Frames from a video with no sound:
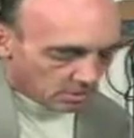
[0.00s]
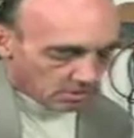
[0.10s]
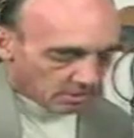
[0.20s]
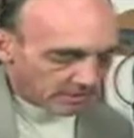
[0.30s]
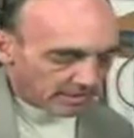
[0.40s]

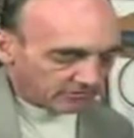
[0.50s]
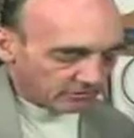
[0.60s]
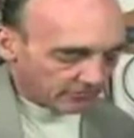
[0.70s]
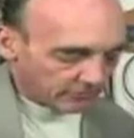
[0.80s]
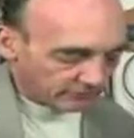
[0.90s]
Okay,
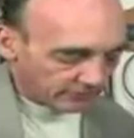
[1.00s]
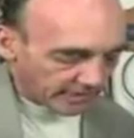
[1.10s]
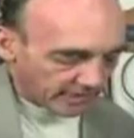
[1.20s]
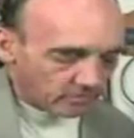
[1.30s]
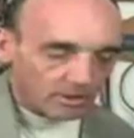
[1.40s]
so
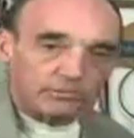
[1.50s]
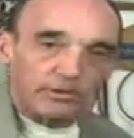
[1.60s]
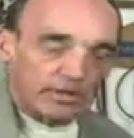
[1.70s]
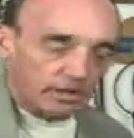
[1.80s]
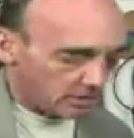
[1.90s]
that'll work
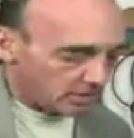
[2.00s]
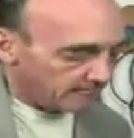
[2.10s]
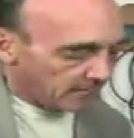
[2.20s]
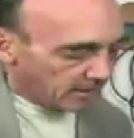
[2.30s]
really good.